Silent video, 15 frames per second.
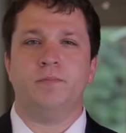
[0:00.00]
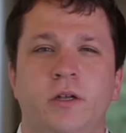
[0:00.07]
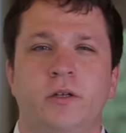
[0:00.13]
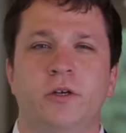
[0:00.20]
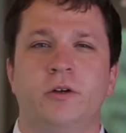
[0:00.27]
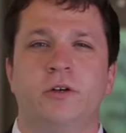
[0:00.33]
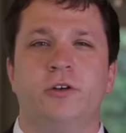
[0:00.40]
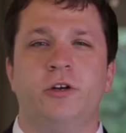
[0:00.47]

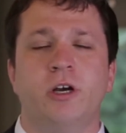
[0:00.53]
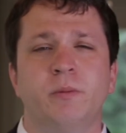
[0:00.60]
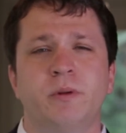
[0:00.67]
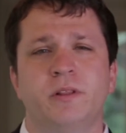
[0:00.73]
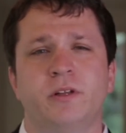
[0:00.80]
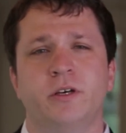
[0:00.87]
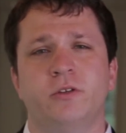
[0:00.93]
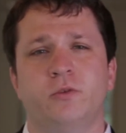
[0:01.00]
To
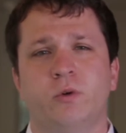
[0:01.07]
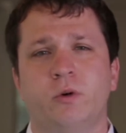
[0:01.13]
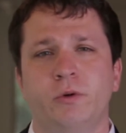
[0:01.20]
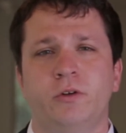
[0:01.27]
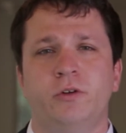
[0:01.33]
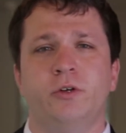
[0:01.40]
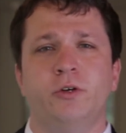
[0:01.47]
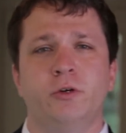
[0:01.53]
determine this, what we
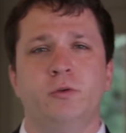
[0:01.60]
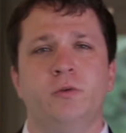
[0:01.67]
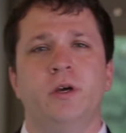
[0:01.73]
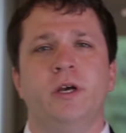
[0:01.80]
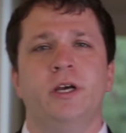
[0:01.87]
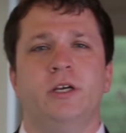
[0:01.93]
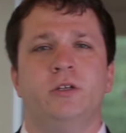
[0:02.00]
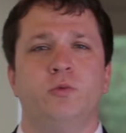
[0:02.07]
do
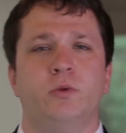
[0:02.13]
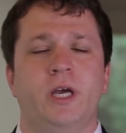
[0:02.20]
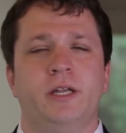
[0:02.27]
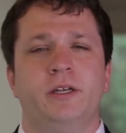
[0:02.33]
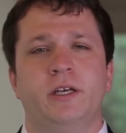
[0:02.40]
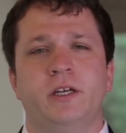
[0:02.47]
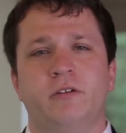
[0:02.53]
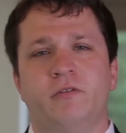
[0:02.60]
is we
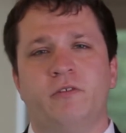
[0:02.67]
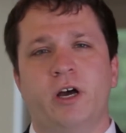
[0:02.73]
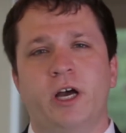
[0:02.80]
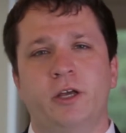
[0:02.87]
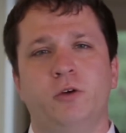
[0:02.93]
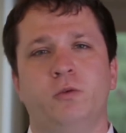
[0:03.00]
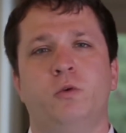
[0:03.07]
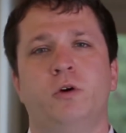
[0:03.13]
identify
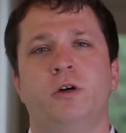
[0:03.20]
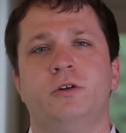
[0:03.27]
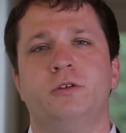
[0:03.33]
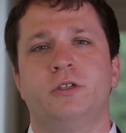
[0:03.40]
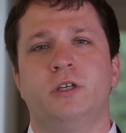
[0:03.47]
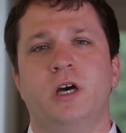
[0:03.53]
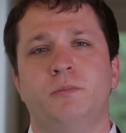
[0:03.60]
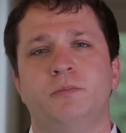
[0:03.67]
your workers'
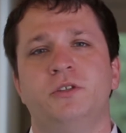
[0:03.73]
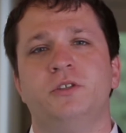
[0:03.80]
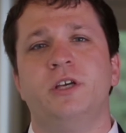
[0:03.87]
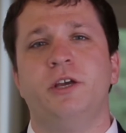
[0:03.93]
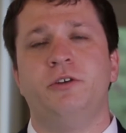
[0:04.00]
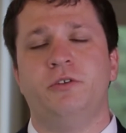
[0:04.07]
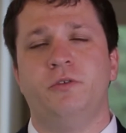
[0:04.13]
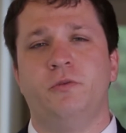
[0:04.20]

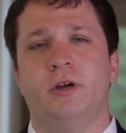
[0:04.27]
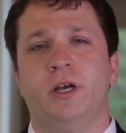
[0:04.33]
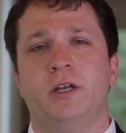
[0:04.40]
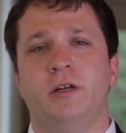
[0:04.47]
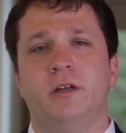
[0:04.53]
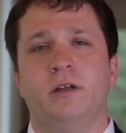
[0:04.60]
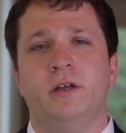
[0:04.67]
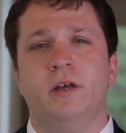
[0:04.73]
compensation rate.
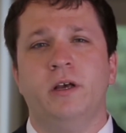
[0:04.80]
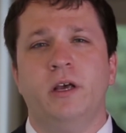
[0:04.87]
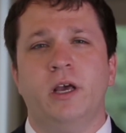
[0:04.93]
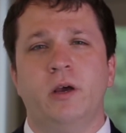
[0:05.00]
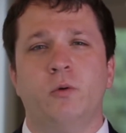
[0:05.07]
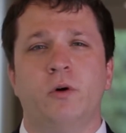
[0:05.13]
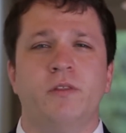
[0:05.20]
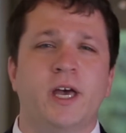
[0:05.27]

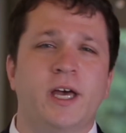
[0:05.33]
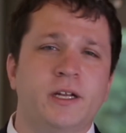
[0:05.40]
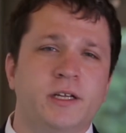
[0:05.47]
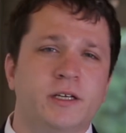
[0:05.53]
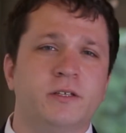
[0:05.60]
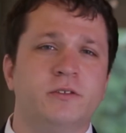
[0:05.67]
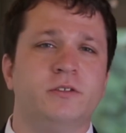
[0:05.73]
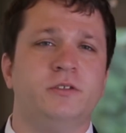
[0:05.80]
And what that
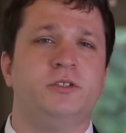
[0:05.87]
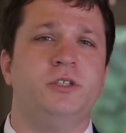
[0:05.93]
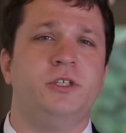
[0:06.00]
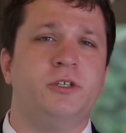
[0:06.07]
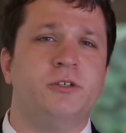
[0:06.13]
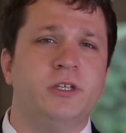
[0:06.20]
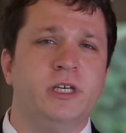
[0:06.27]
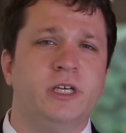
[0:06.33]
is
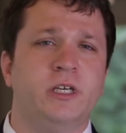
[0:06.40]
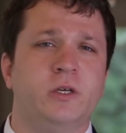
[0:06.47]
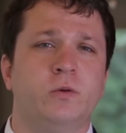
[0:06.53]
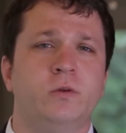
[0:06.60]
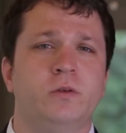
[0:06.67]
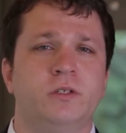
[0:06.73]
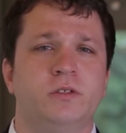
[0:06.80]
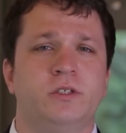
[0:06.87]
generally
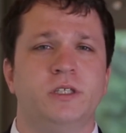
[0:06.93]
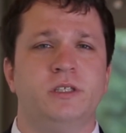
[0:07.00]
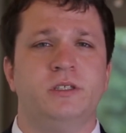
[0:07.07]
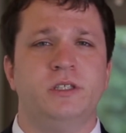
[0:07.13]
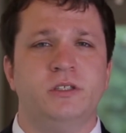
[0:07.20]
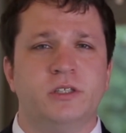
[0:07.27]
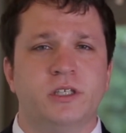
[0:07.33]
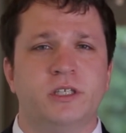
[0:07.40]
equal to
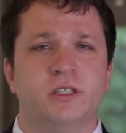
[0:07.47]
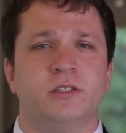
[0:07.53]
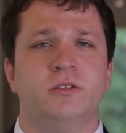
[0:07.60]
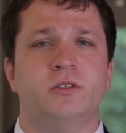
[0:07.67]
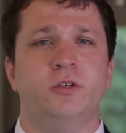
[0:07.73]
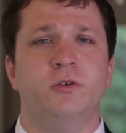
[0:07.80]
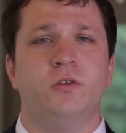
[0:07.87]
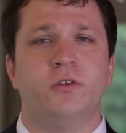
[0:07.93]
66
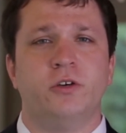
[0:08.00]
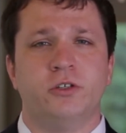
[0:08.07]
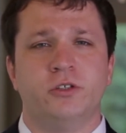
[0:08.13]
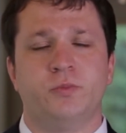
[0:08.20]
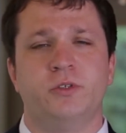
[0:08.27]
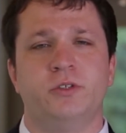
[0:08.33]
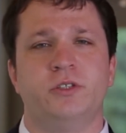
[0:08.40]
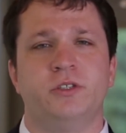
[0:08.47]

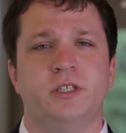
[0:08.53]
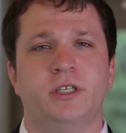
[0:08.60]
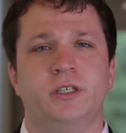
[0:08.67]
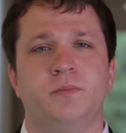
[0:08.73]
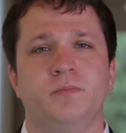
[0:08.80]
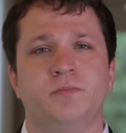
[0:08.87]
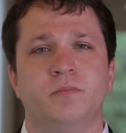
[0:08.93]
2/3%